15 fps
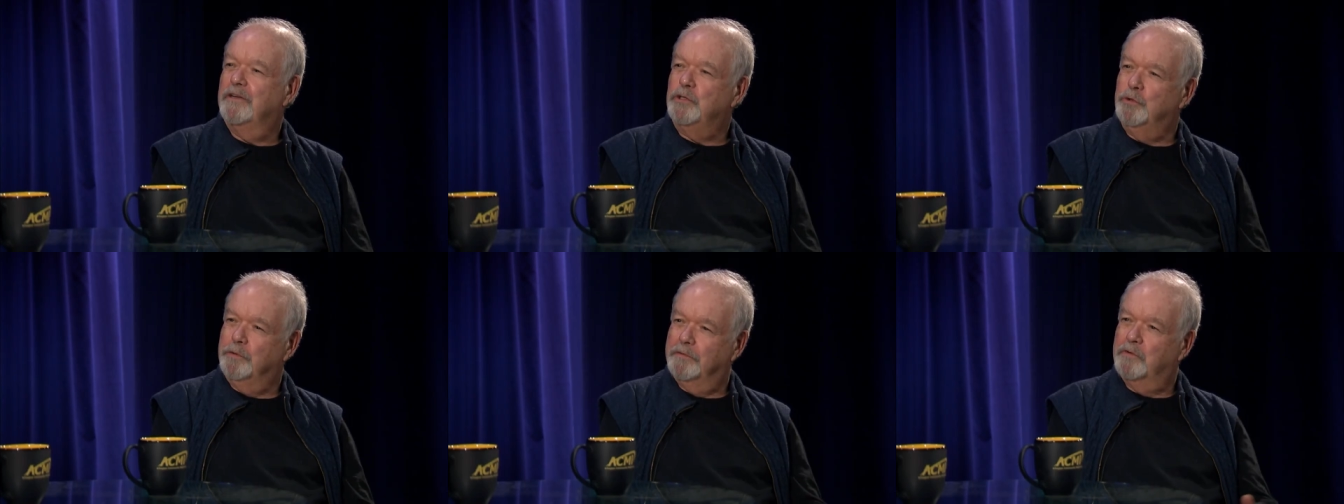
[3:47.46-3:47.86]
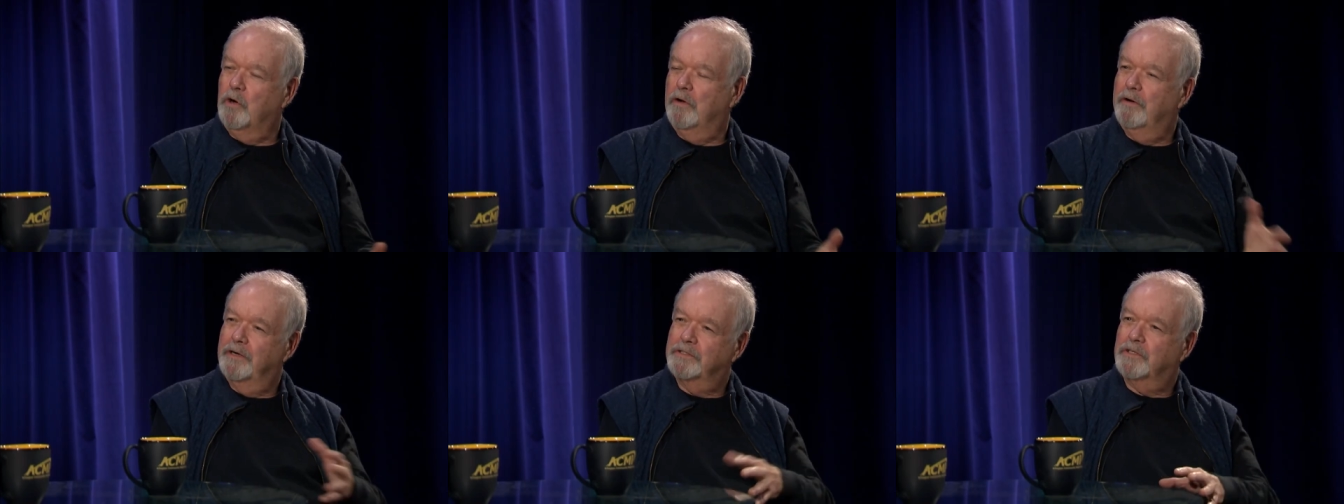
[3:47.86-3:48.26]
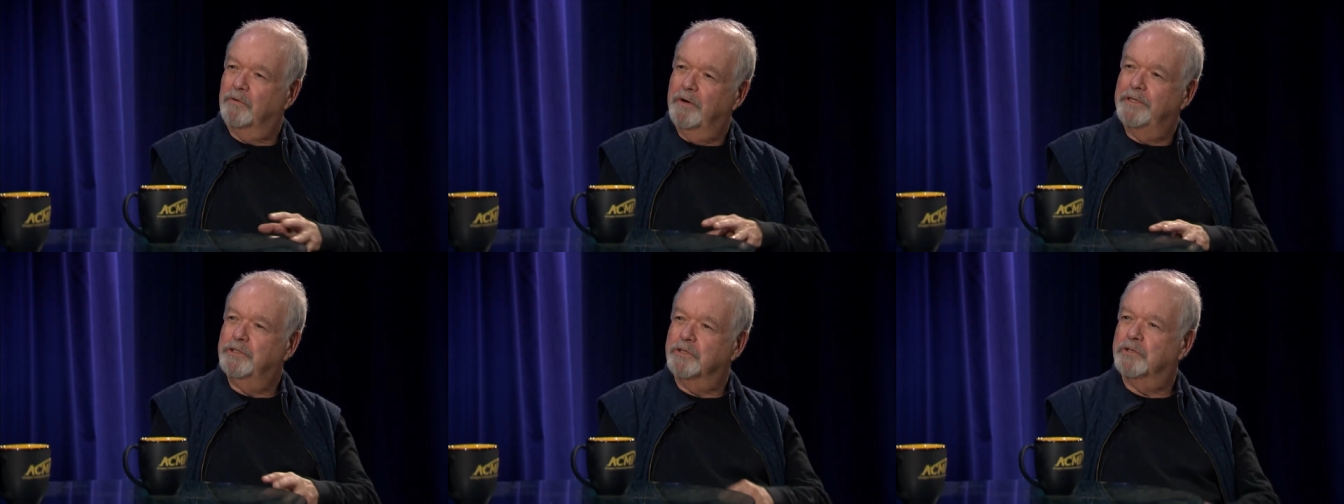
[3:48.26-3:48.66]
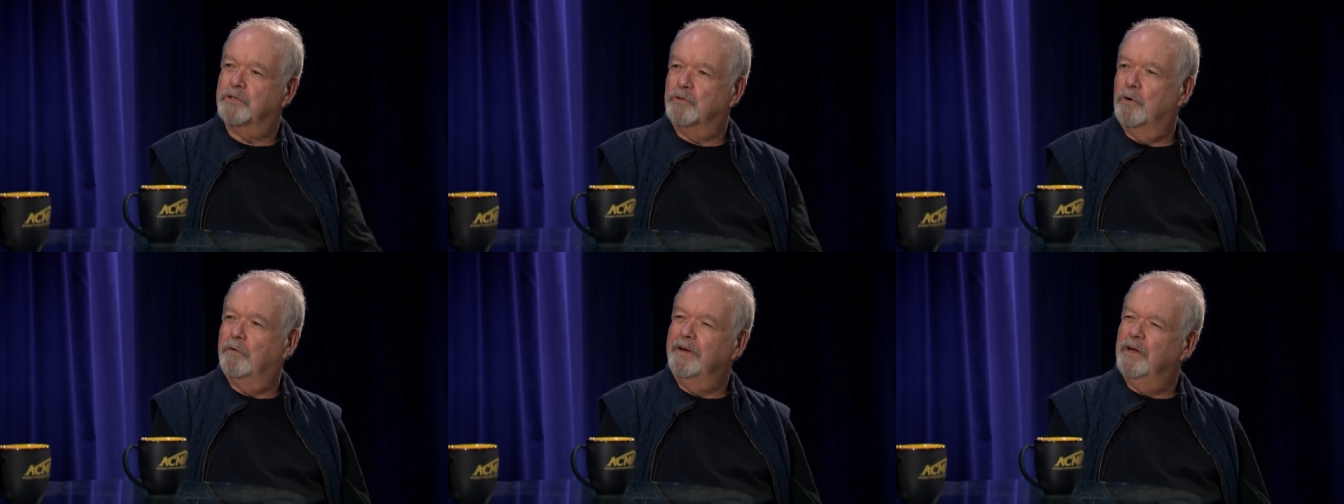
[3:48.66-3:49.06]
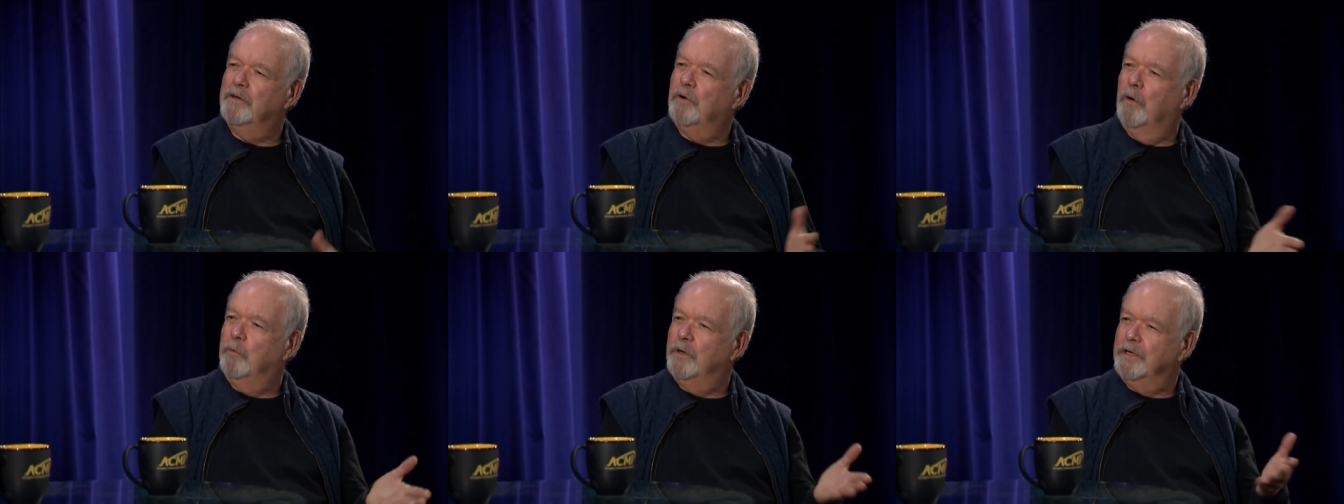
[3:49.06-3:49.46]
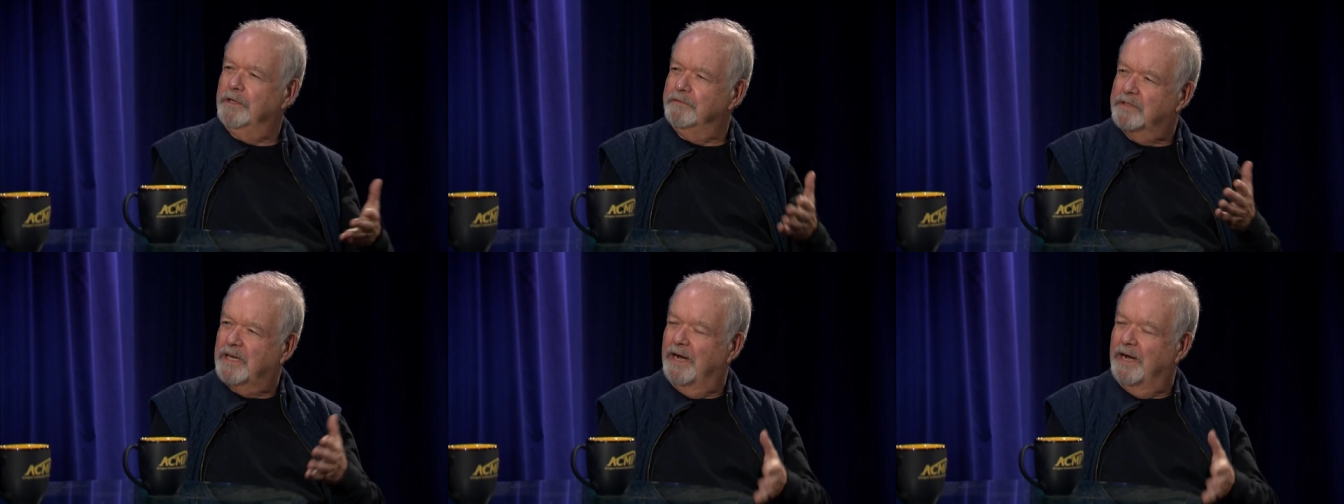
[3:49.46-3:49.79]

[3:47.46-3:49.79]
you'd have gone on to write your story, or would it have